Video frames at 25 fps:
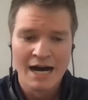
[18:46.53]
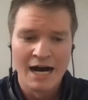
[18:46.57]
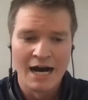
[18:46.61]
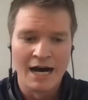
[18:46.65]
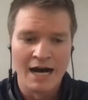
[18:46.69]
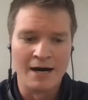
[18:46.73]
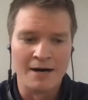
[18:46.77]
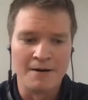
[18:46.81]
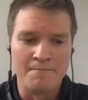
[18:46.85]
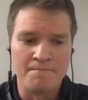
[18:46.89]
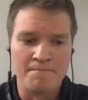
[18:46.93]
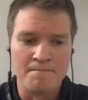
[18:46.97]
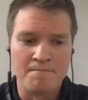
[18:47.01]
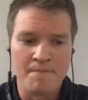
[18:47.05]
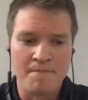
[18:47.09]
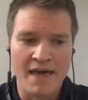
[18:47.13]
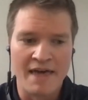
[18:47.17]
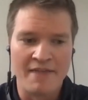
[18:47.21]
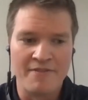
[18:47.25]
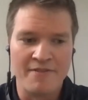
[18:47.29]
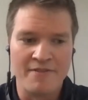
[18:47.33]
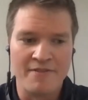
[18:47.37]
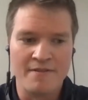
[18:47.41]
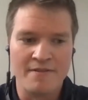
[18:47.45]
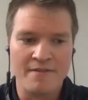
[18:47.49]
Um,
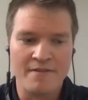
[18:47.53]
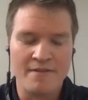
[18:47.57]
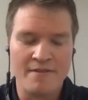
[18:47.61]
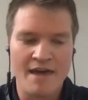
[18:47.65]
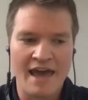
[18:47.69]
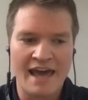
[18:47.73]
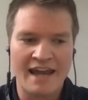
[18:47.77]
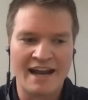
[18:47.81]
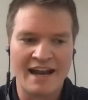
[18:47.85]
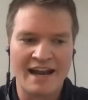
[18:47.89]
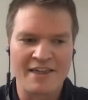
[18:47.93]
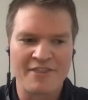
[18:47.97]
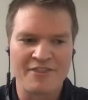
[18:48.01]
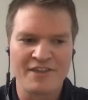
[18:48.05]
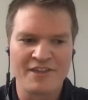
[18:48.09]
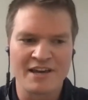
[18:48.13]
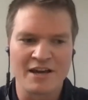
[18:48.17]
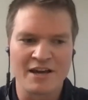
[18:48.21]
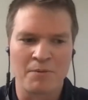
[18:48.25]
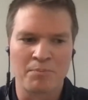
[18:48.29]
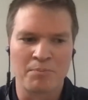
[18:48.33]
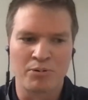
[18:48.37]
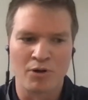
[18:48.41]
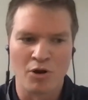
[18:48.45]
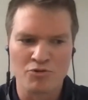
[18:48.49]
and and I think
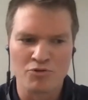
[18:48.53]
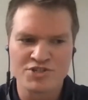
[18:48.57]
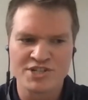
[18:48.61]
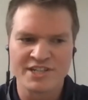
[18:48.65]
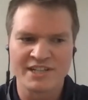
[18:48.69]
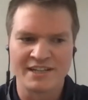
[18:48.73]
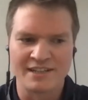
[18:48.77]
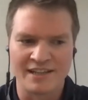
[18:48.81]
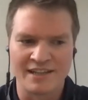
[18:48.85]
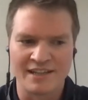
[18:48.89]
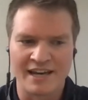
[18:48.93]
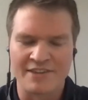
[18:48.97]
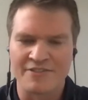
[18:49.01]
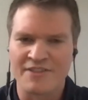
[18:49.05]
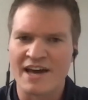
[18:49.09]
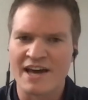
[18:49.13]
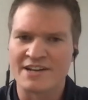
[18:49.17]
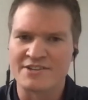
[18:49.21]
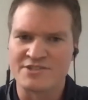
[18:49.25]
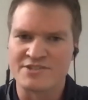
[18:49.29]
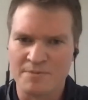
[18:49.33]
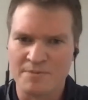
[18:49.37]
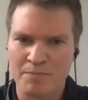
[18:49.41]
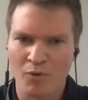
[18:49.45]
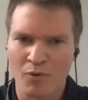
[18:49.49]
approaching it like that
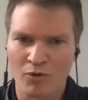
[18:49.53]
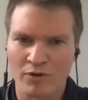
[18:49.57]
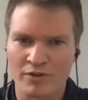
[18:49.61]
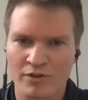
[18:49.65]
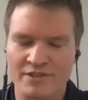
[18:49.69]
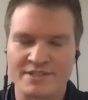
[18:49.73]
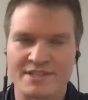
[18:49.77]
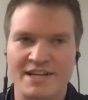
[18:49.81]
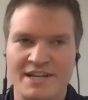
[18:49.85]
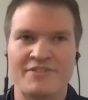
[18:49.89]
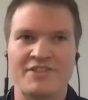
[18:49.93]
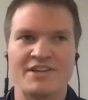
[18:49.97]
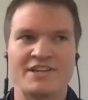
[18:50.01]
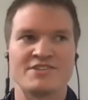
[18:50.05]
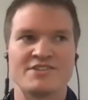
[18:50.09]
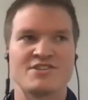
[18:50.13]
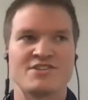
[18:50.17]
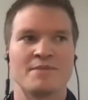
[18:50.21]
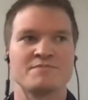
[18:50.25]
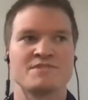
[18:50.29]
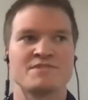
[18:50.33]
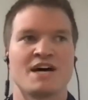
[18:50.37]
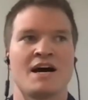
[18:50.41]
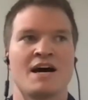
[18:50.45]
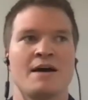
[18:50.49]
is important. I think
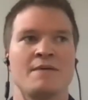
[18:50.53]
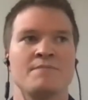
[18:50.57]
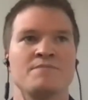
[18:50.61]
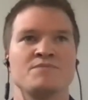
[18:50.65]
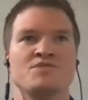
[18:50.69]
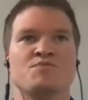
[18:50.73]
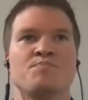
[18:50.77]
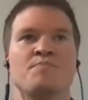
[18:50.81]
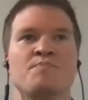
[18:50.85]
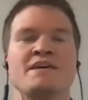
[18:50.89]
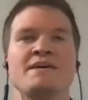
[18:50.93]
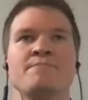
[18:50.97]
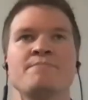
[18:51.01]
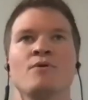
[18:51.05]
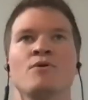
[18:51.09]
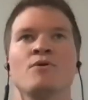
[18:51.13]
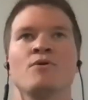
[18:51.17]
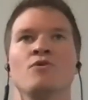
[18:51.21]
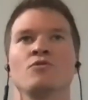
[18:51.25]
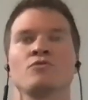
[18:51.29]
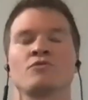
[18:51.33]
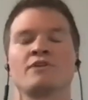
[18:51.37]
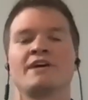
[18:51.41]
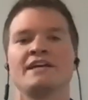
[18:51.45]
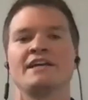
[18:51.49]
sometimes
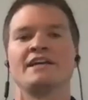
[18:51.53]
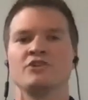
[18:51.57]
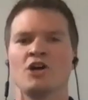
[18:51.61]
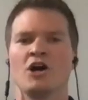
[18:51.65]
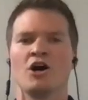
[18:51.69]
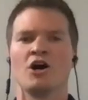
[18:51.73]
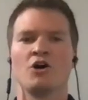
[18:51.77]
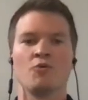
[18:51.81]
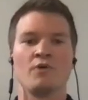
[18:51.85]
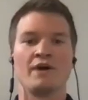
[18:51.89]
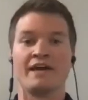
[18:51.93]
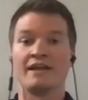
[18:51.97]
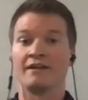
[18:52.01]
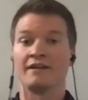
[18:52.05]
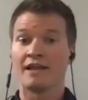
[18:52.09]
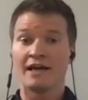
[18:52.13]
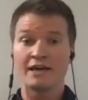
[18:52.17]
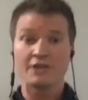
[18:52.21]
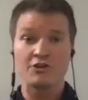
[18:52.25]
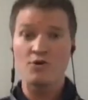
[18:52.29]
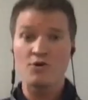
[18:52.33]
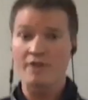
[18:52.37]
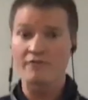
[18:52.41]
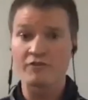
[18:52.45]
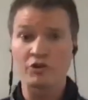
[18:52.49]
people can go in
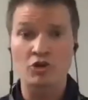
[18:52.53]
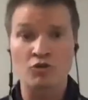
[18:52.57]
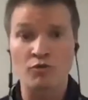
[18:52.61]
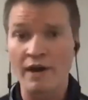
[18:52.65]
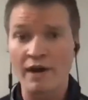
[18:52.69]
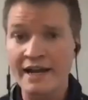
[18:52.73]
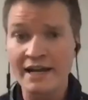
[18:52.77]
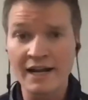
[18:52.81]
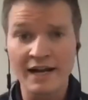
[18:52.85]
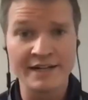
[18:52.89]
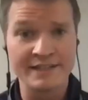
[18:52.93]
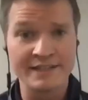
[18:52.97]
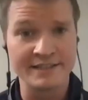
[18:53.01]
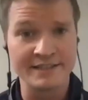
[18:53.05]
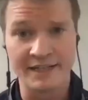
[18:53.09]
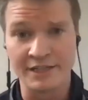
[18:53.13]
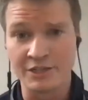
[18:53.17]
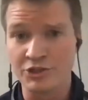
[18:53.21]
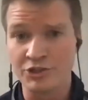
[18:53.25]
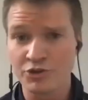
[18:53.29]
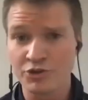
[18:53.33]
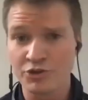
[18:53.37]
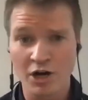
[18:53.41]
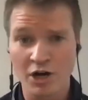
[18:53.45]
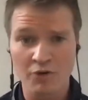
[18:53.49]
like you have a great idea
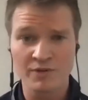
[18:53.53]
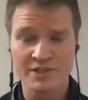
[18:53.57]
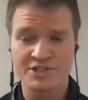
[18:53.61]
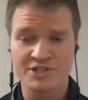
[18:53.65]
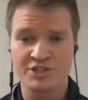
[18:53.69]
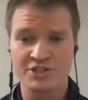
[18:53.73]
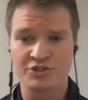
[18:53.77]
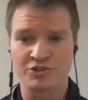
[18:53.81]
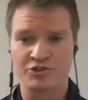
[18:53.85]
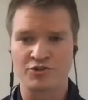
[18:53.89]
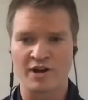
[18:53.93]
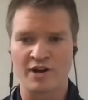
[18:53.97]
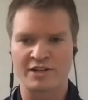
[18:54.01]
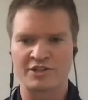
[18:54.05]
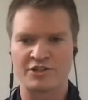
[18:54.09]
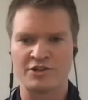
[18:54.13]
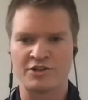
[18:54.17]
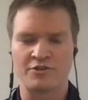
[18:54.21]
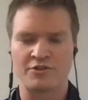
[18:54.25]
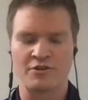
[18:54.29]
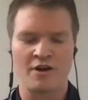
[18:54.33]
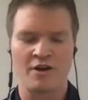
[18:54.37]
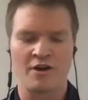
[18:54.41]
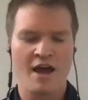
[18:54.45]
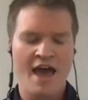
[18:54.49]
and you go into your
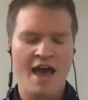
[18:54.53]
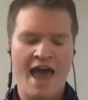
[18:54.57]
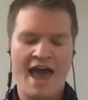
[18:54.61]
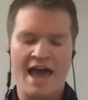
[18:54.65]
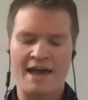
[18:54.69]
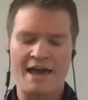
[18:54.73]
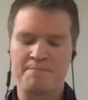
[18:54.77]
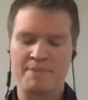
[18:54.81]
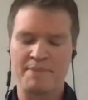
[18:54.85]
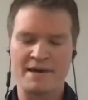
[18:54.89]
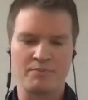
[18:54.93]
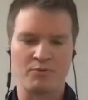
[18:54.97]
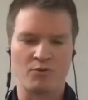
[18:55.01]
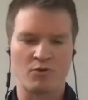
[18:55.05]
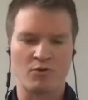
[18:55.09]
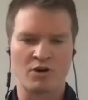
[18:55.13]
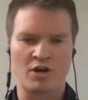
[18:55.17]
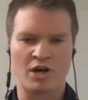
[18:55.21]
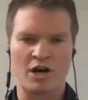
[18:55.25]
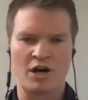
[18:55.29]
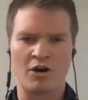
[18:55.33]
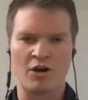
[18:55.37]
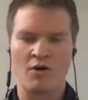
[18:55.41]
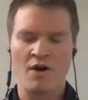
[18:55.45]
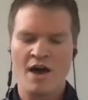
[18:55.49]
director and people will
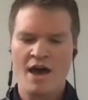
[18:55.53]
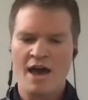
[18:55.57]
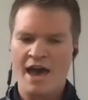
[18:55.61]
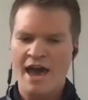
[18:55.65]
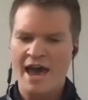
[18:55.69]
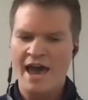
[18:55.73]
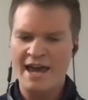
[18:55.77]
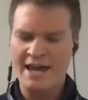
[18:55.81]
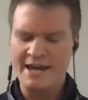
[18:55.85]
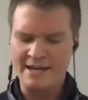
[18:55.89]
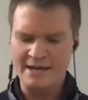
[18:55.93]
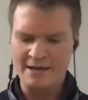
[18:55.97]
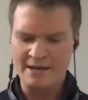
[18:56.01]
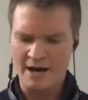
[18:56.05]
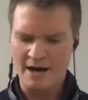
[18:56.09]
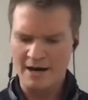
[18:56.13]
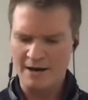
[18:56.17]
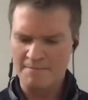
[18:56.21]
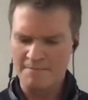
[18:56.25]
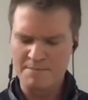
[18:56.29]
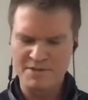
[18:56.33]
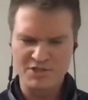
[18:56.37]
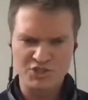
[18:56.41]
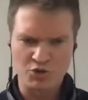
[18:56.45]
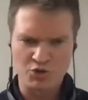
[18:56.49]
go, "Hey, uh,
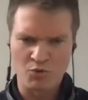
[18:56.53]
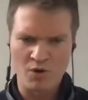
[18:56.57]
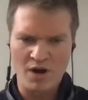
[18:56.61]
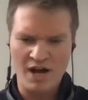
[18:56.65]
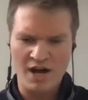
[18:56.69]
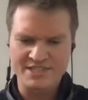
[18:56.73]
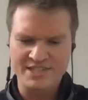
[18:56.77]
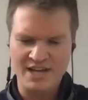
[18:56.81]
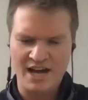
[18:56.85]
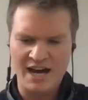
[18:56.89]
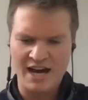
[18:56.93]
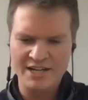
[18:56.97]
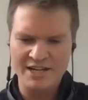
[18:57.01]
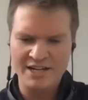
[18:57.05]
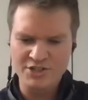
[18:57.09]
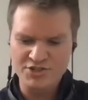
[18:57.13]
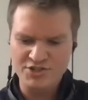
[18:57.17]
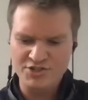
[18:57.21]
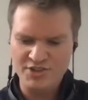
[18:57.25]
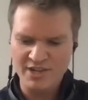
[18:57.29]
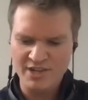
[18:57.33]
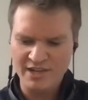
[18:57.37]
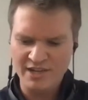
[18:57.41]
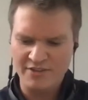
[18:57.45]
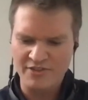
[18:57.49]
Mr. Watts, I
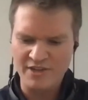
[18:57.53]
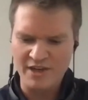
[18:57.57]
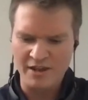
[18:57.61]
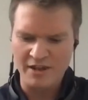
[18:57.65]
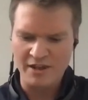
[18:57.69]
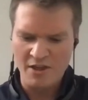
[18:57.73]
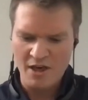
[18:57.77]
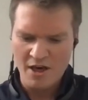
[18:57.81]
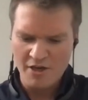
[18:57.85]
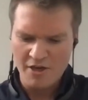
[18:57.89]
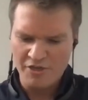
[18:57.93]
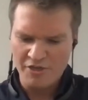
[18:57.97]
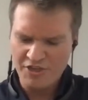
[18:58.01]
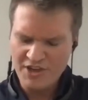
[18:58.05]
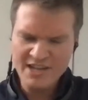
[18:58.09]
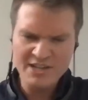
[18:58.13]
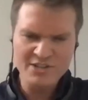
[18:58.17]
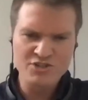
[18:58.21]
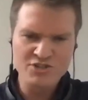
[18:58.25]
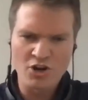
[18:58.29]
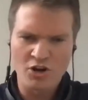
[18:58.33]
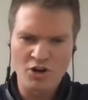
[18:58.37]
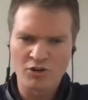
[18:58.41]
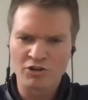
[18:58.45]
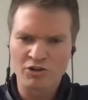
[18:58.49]
just think that
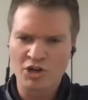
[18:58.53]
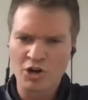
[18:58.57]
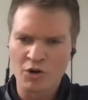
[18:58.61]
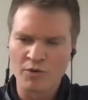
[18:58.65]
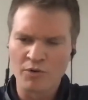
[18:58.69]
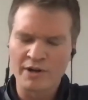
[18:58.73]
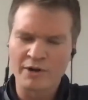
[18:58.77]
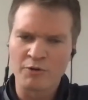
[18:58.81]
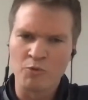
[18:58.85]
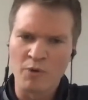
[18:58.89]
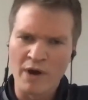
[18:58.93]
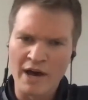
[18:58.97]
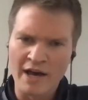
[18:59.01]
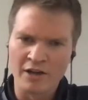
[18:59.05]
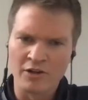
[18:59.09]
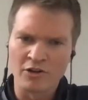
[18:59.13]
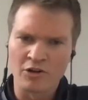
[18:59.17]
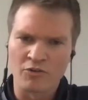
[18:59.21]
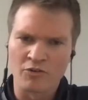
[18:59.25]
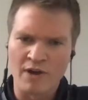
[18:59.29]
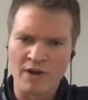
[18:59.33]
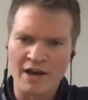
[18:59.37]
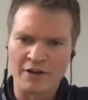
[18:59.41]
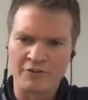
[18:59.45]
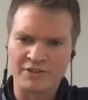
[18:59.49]
things aren't going well
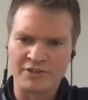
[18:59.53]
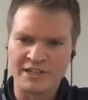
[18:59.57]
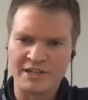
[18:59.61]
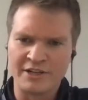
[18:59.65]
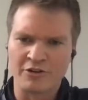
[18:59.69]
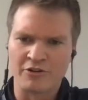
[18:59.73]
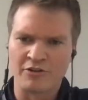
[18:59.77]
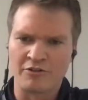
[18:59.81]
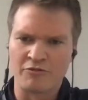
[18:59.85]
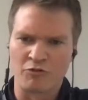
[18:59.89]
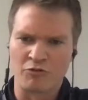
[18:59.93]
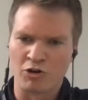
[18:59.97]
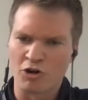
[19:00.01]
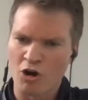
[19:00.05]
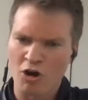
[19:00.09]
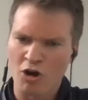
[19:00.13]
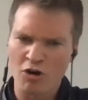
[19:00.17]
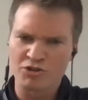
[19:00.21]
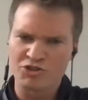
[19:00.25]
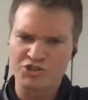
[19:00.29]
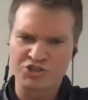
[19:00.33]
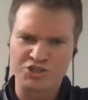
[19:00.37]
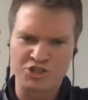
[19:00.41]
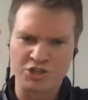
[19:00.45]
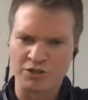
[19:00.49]
around here in
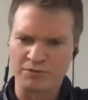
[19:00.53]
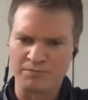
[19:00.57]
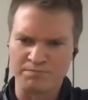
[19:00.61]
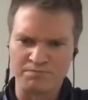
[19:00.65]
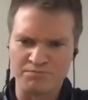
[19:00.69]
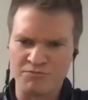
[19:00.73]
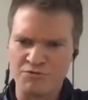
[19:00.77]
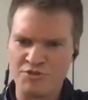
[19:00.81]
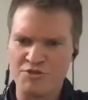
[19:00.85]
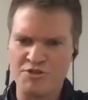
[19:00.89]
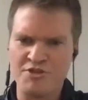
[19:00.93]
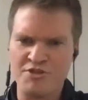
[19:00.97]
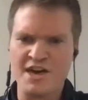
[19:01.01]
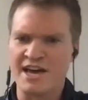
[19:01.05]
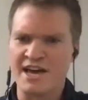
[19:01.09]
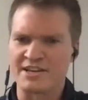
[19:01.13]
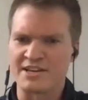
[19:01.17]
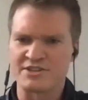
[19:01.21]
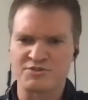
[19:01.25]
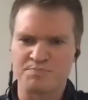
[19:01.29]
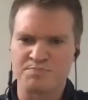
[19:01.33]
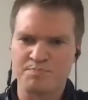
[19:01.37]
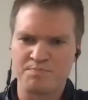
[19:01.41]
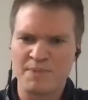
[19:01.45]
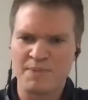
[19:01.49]
regards to this.